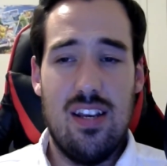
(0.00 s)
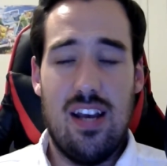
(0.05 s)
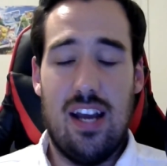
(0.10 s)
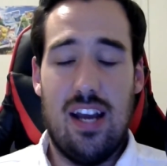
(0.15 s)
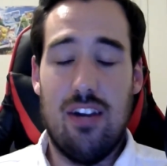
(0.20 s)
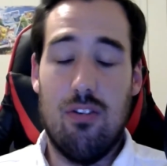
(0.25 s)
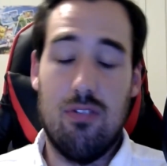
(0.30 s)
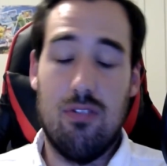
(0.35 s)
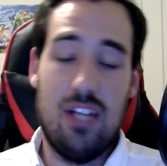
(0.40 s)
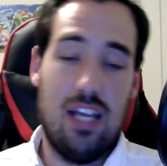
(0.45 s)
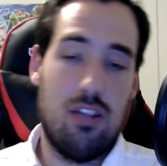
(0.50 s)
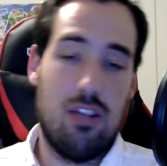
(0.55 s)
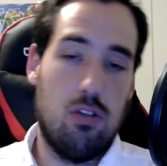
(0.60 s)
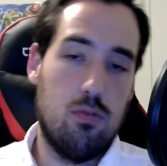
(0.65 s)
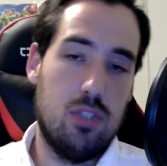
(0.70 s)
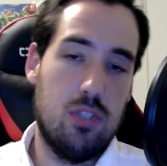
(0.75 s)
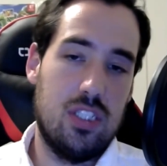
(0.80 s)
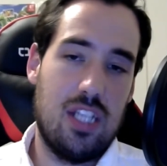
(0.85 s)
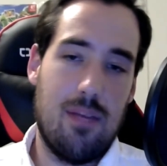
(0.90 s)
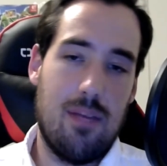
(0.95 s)
I know Deathloop
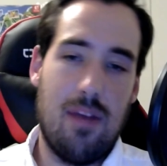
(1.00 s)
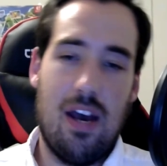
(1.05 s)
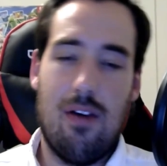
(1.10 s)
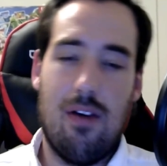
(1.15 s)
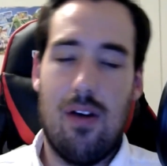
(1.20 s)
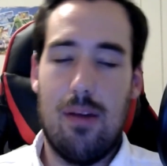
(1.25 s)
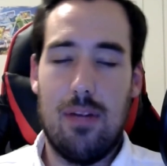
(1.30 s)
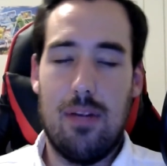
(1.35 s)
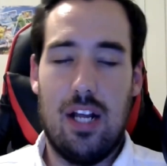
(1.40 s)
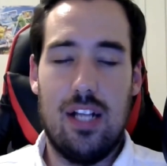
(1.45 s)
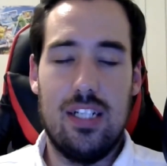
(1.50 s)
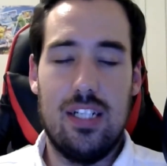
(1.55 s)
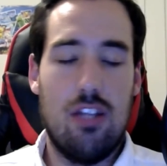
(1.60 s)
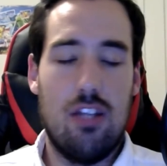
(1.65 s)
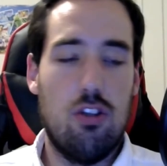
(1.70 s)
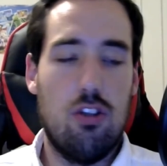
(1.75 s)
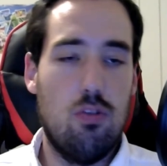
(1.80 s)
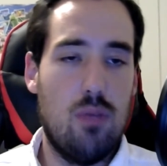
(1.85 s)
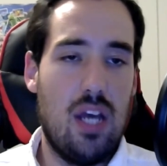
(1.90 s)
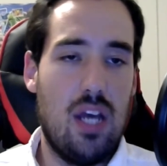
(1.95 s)
just came out. I'm not a
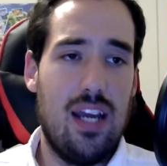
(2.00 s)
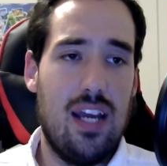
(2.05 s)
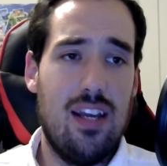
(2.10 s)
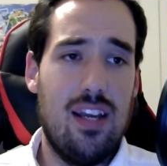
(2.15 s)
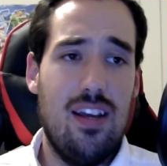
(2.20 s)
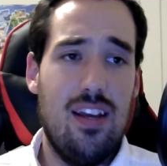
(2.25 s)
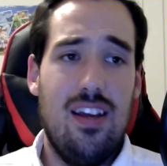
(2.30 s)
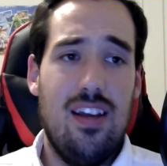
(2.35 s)
Deathloop guy.